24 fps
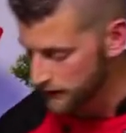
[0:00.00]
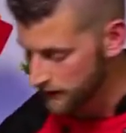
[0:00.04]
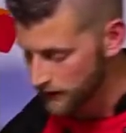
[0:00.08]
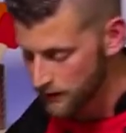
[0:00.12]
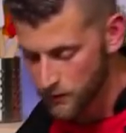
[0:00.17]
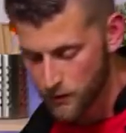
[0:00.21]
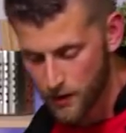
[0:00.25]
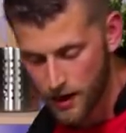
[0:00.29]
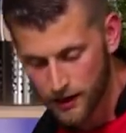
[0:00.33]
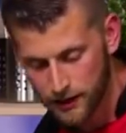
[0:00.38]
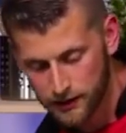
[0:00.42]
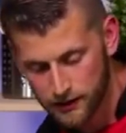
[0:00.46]
and if I
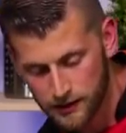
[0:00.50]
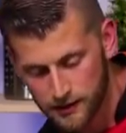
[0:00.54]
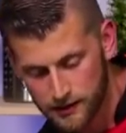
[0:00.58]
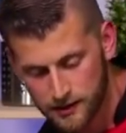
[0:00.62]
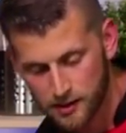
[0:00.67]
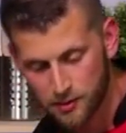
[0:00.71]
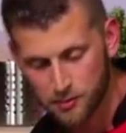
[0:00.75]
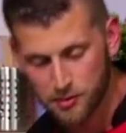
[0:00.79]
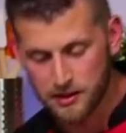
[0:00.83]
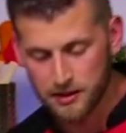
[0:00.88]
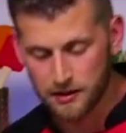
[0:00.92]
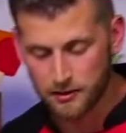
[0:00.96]
wanted this
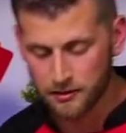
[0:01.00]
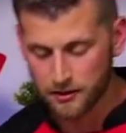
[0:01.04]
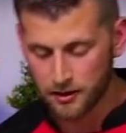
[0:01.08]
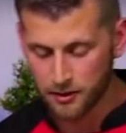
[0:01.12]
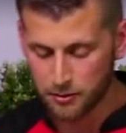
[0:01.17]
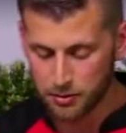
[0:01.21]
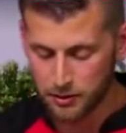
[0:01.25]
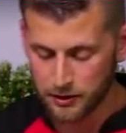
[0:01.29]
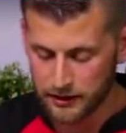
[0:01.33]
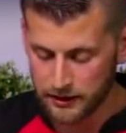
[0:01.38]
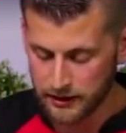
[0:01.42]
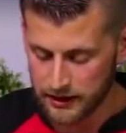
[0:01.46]
to be a
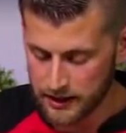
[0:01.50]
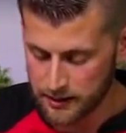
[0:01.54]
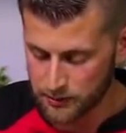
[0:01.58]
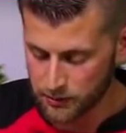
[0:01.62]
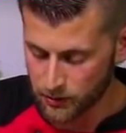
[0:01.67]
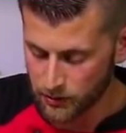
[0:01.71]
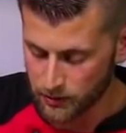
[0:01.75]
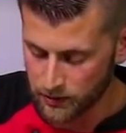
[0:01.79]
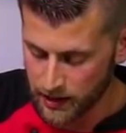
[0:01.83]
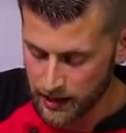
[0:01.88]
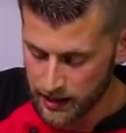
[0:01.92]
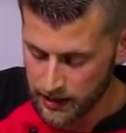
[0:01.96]
completely
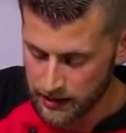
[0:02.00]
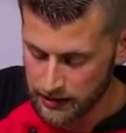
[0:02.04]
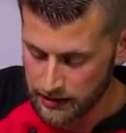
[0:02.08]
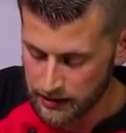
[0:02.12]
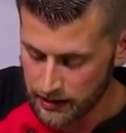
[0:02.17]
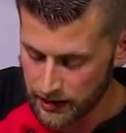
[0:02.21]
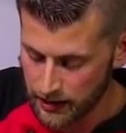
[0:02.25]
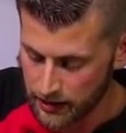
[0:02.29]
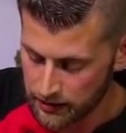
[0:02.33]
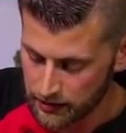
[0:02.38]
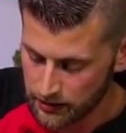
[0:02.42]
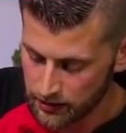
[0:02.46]
smooth cake in
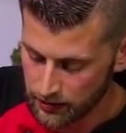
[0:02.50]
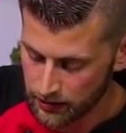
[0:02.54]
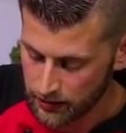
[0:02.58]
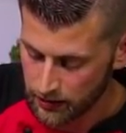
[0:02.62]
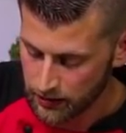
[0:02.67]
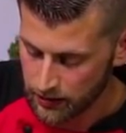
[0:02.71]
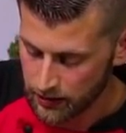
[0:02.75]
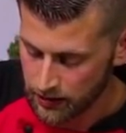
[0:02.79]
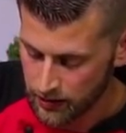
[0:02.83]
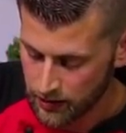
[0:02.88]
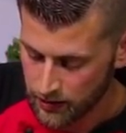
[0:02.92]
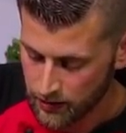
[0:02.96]
the end,
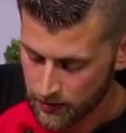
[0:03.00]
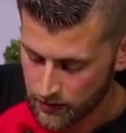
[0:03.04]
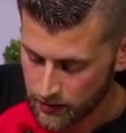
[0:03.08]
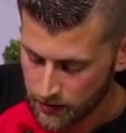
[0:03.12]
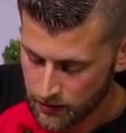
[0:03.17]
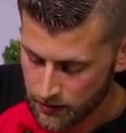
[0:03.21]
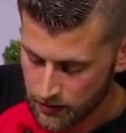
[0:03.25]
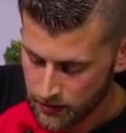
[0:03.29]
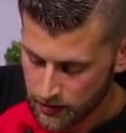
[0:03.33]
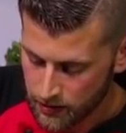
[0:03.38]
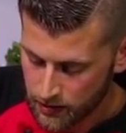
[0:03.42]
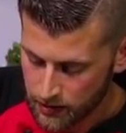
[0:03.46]

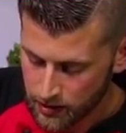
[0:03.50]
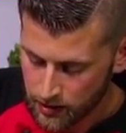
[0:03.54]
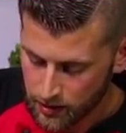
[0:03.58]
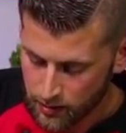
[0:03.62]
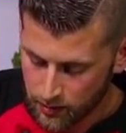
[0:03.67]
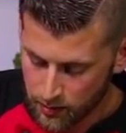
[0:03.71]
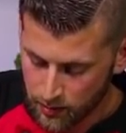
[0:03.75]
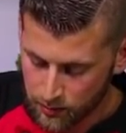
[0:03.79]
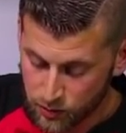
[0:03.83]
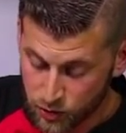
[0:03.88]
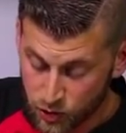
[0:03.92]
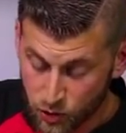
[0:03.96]

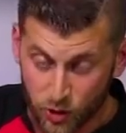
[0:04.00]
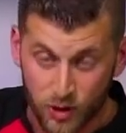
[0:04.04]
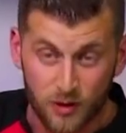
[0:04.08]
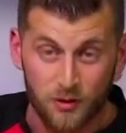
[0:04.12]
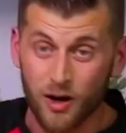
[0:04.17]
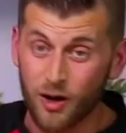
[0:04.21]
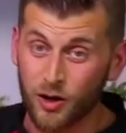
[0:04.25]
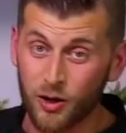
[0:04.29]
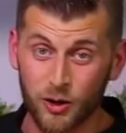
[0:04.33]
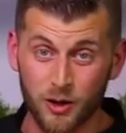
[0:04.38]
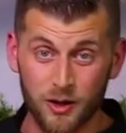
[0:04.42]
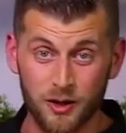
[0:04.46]
I'm sure
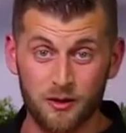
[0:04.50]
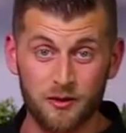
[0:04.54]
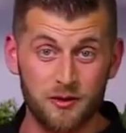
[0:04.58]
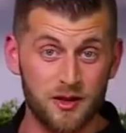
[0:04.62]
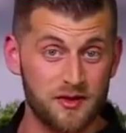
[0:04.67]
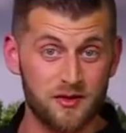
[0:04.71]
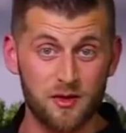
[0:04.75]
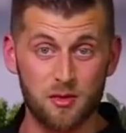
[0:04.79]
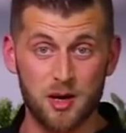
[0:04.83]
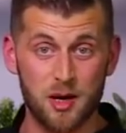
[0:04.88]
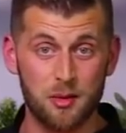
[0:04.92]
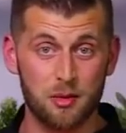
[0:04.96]
you've all heard of the
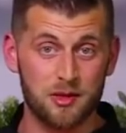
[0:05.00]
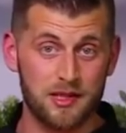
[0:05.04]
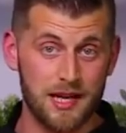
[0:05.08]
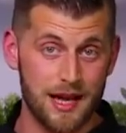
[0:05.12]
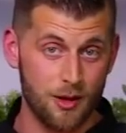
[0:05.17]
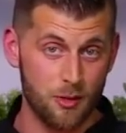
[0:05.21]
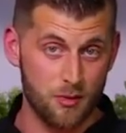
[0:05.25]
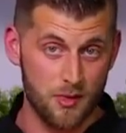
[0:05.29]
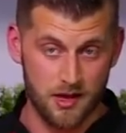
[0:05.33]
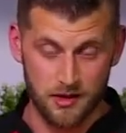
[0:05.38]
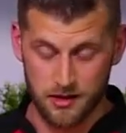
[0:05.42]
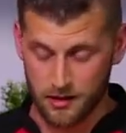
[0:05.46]
Viva paper
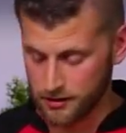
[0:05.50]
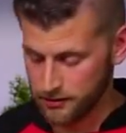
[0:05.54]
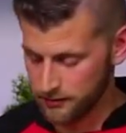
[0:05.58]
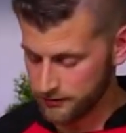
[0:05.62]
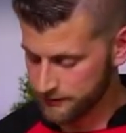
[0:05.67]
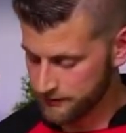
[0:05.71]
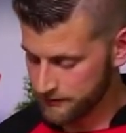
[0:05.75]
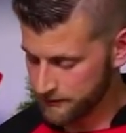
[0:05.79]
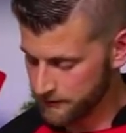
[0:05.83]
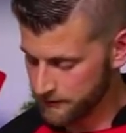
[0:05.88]
towel method.